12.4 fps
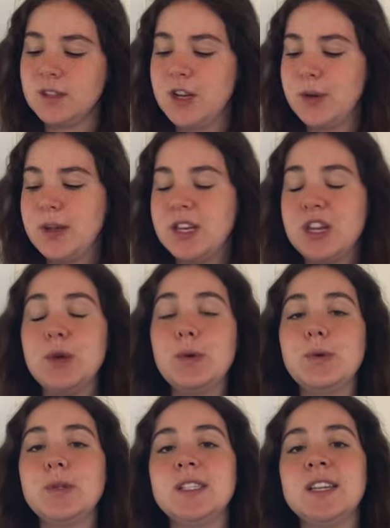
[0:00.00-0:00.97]
You can
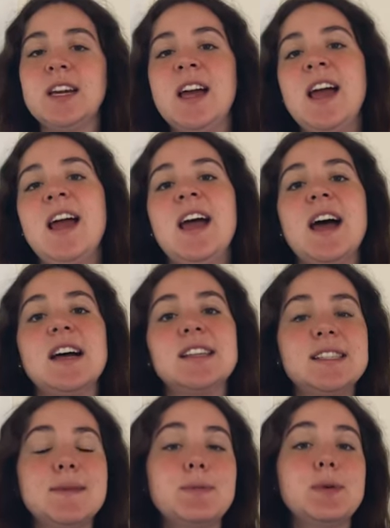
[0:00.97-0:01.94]
use a
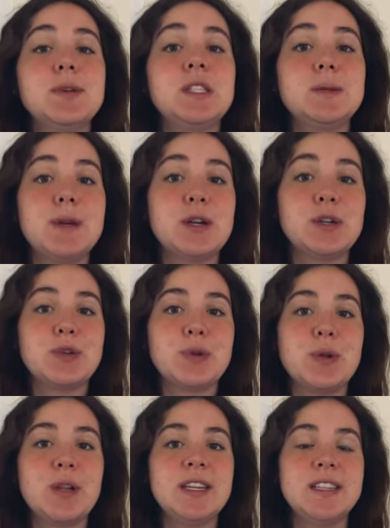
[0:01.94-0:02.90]
simple
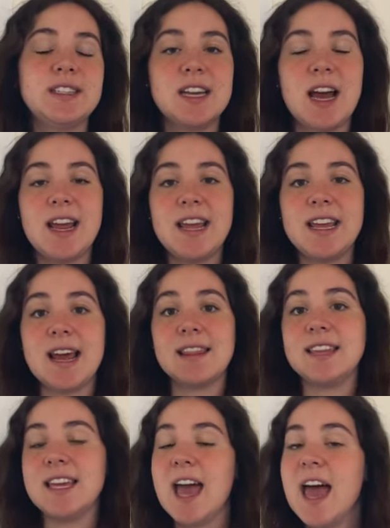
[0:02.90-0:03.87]
spiritual tie-in at
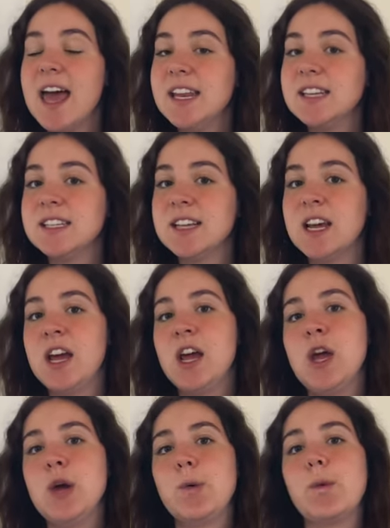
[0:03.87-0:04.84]
the end
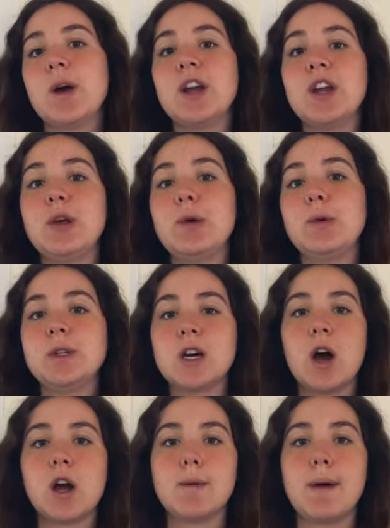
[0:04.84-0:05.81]
where you
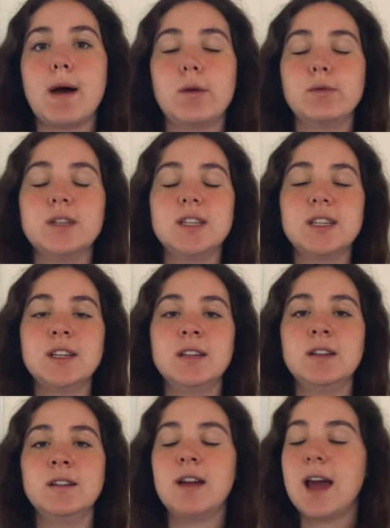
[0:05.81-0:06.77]
talk about
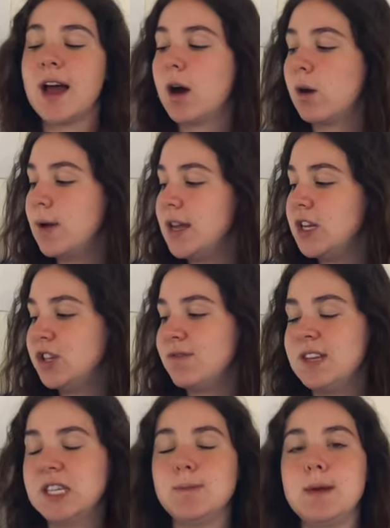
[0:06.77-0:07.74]
how each of
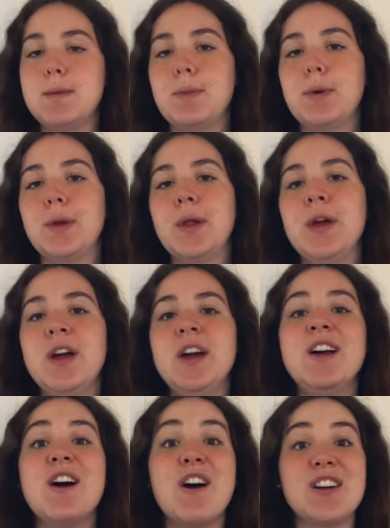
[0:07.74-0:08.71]
these people
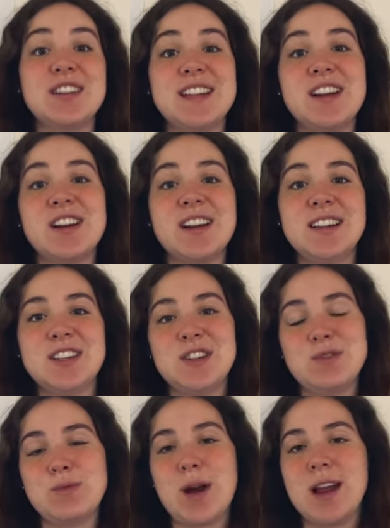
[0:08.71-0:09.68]
are daring to
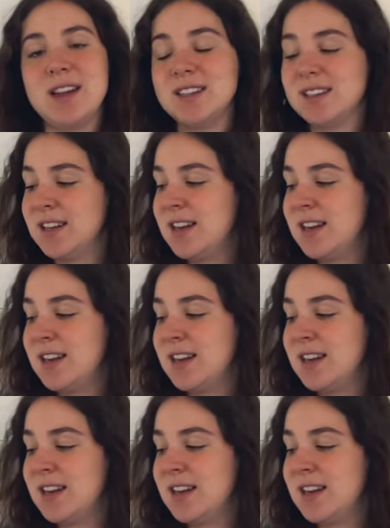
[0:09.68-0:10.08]
do right.